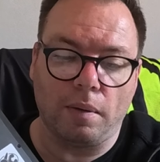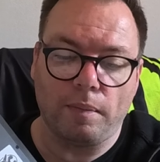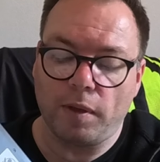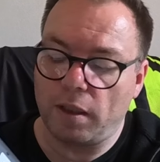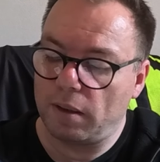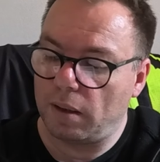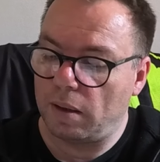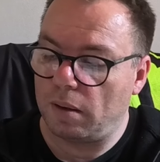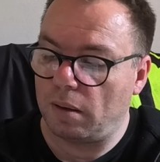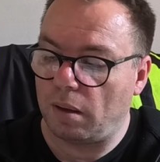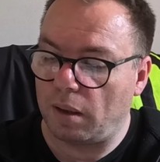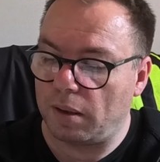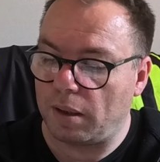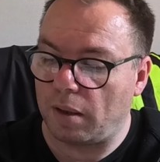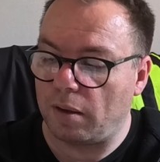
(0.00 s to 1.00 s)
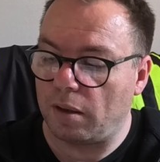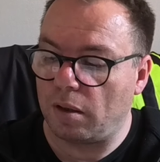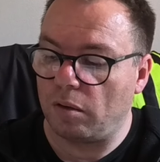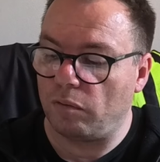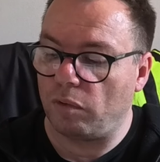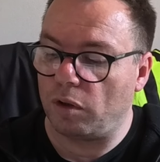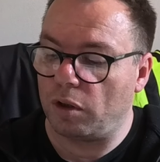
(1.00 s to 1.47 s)
This is, like I said, this
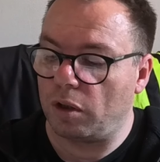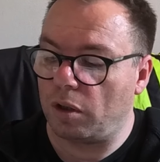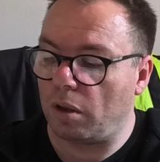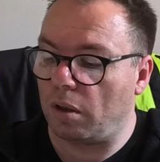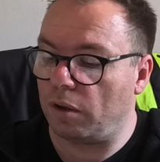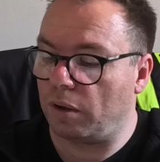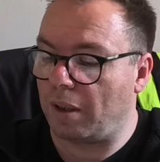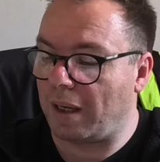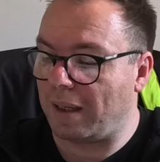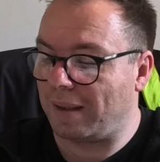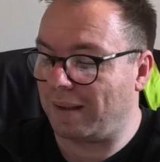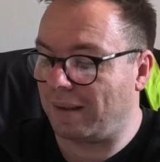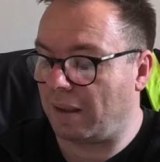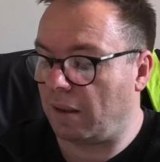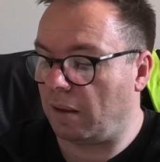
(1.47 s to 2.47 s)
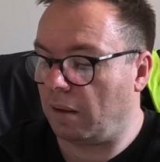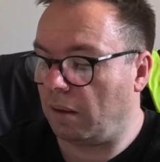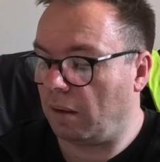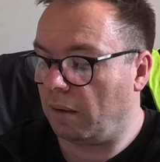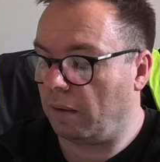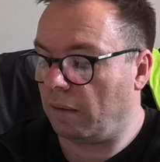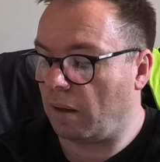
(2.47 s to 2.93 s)
is Rodger Charger
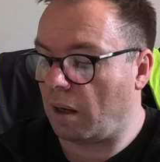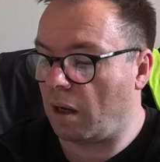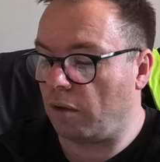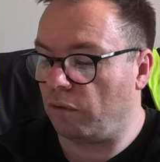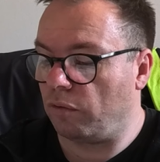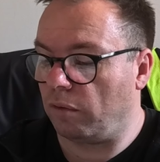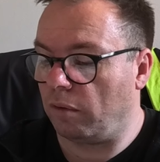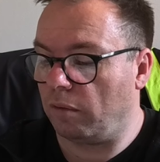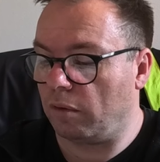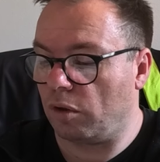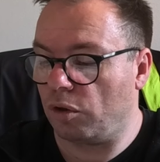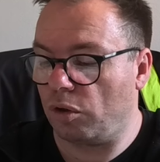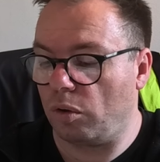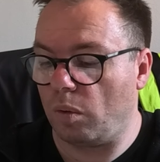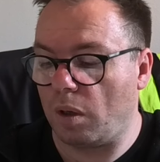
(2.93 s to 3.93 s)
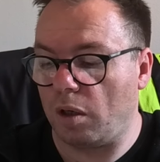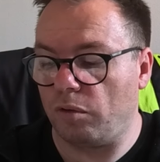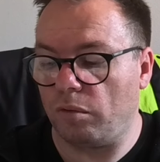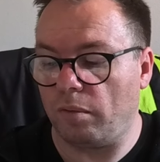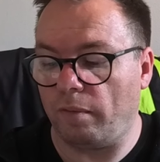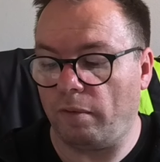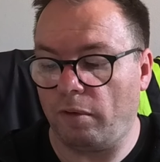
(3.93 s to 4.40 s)
SC 100 to
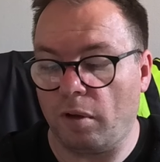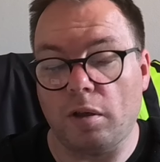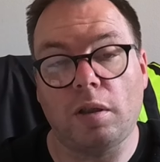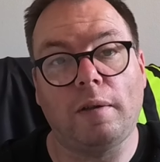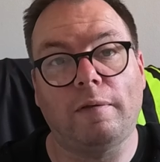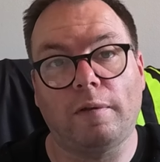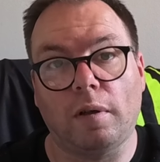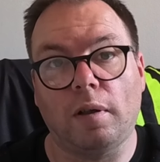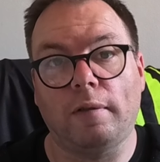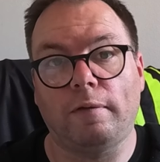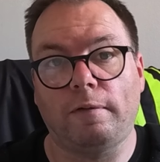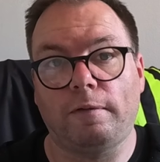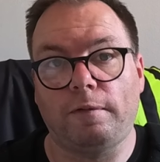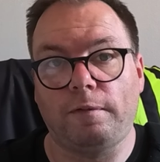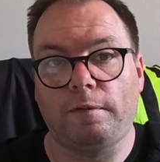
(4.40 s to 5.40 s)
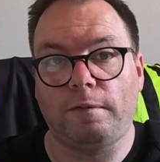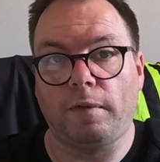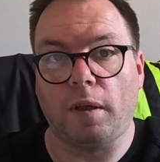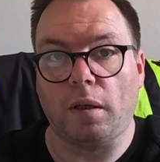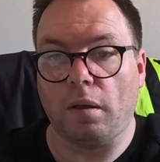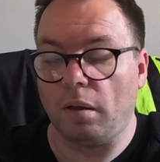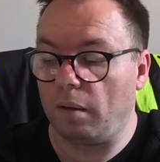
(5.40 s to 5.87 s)
135
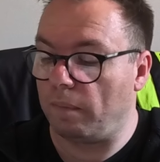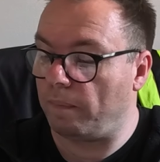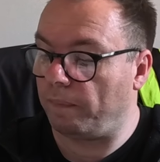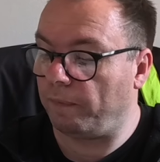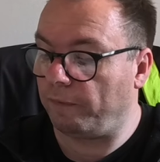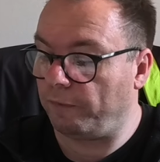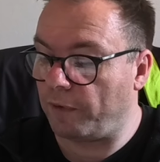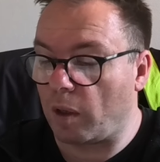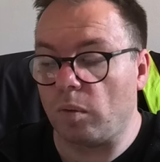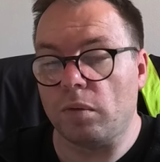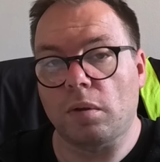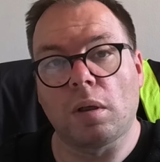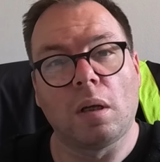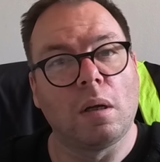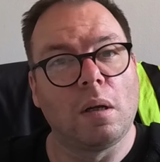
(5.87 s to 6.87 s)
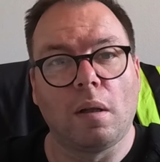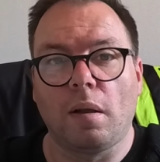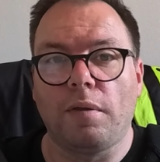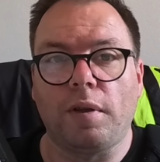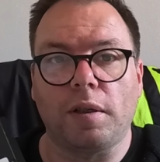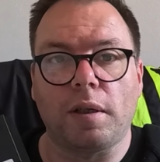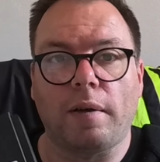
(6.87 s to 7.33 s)
volts.
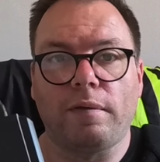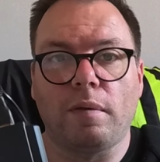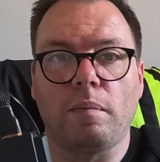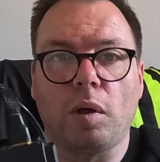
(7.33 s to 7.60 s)
There's other